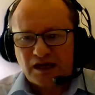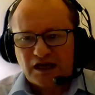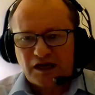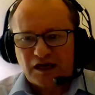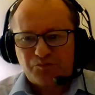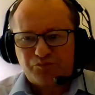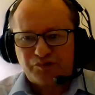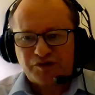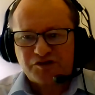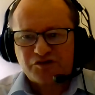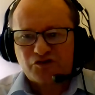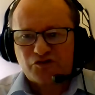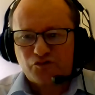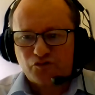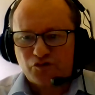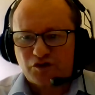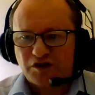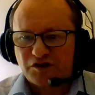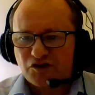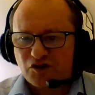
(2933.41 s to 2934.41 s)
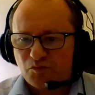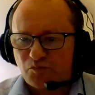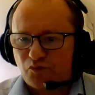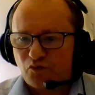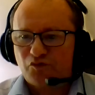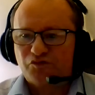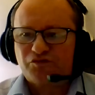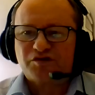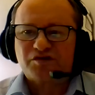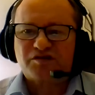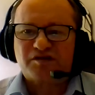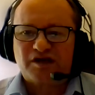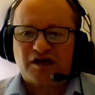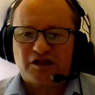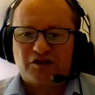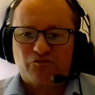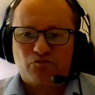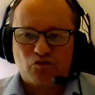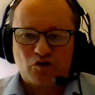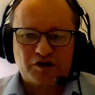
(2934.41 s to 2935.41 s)
and Prince2 can support that
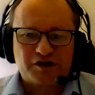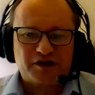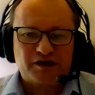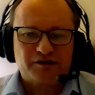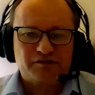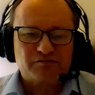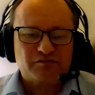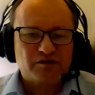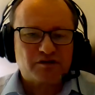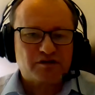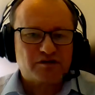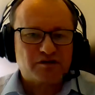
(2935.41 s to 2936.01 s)
style of working